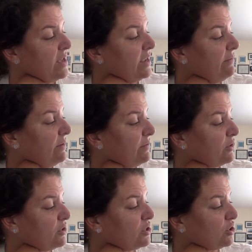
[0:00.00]
Even if the
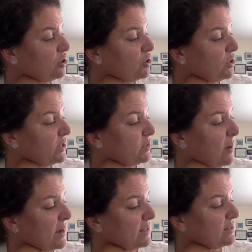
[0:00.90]
creature turns on its
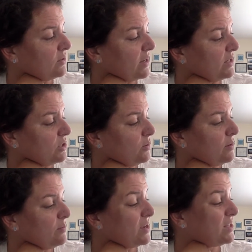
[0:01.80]
back, it still can't do
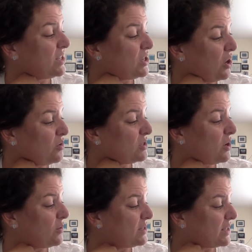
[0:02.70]
it, because the nose
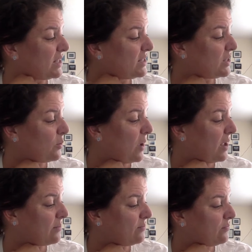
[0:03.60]
always gets in the way.